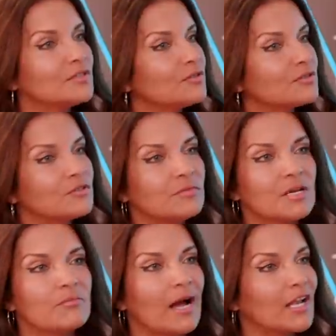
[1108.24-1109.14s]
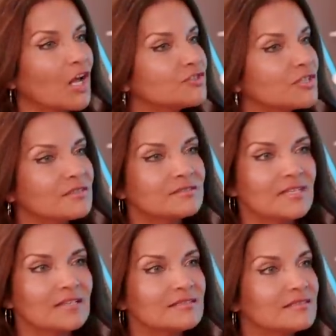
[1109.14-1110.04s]
You know, it could be a biological
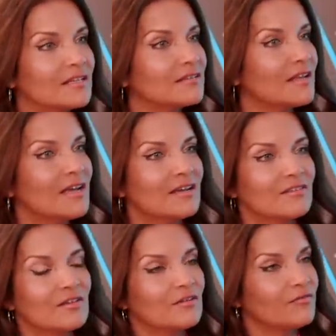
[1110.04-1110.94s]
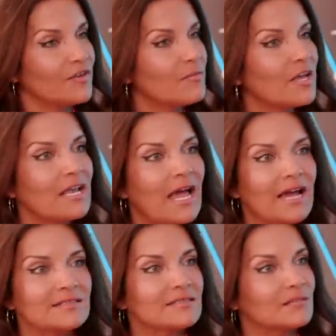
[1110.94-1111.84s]
sense that the female
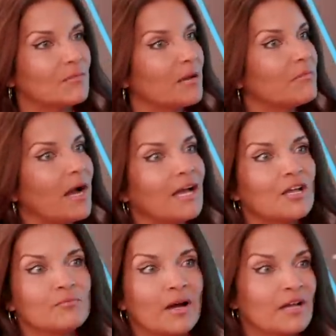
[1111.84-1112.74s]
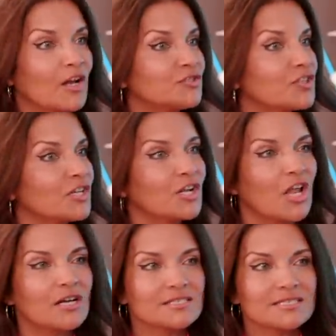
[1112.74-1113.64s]
has that my bio biological
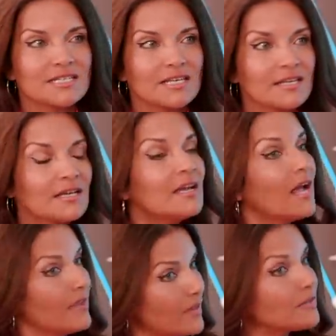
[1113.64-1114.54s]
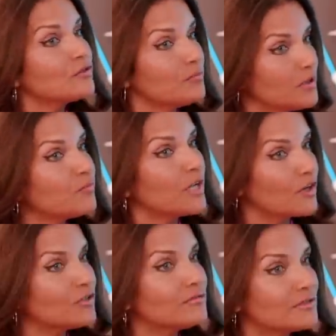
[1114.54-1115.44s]
clock is ticking. And that could be
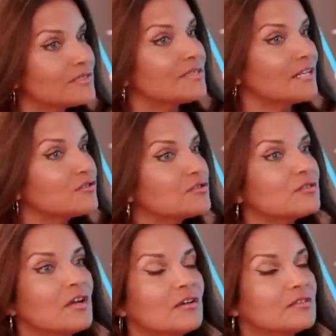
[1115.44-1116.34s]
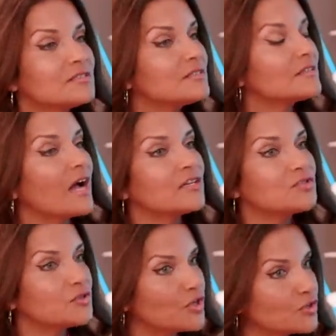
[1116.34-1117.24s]
real, mm. the sense this desire
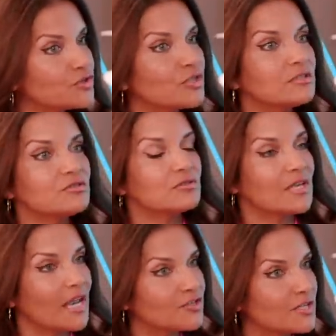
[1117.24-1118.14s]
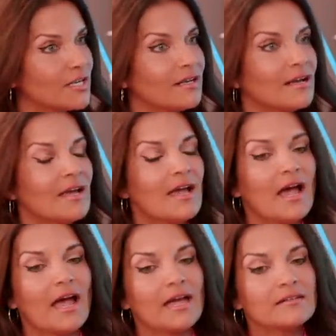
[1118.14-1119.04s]
to nurture, to caretake.
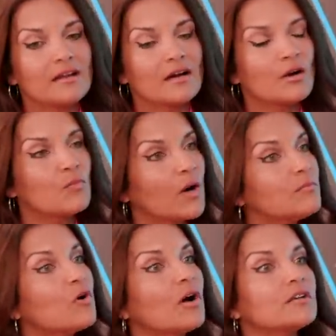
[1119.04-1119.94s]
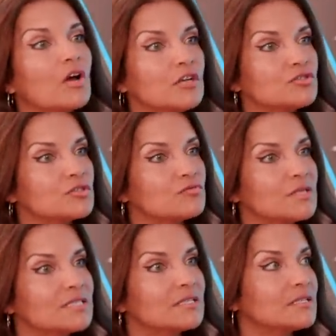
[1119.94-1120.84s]
And uh, one more unconscious
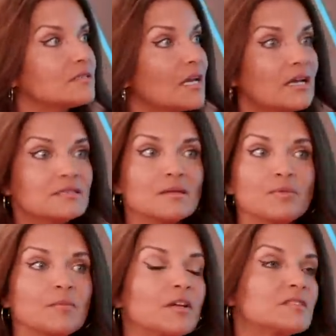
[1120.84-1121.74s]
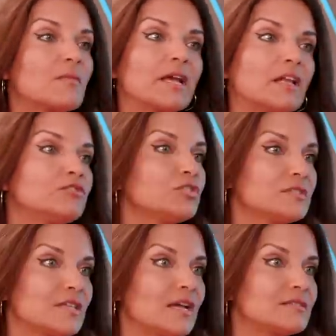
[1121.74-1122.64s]
reason is simply because my culture
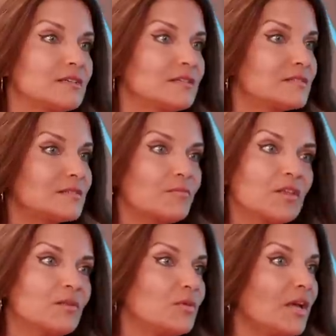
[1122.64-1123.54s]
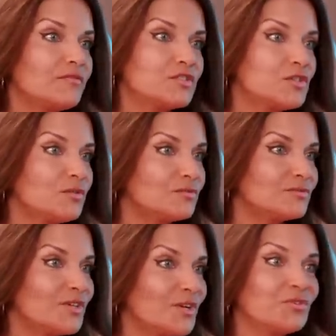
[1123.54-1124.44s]
says it's something we have to do.
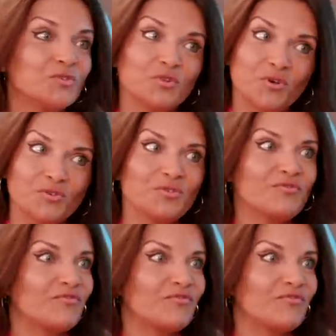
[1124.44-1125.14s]
You know, you know, you